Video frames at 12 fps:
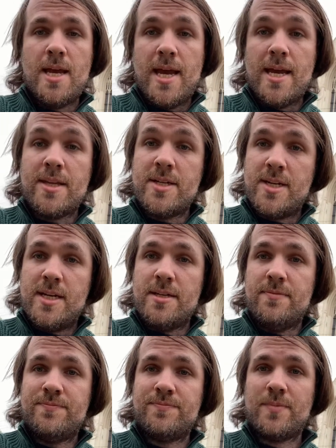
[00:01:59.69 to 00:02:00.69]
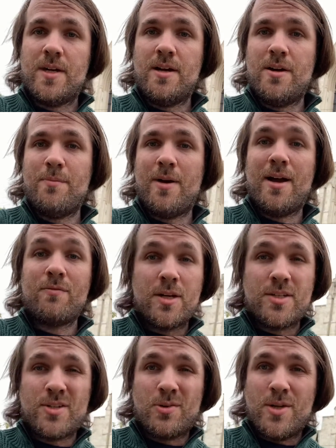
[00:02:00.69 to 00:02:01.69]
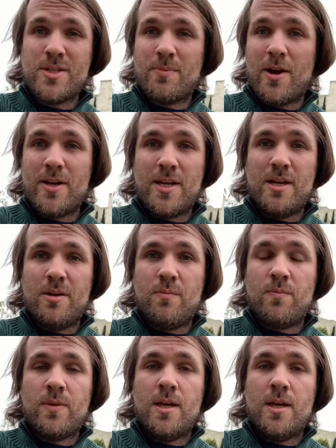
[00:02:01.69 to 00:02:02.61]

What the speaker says: And they did. I've read stories about him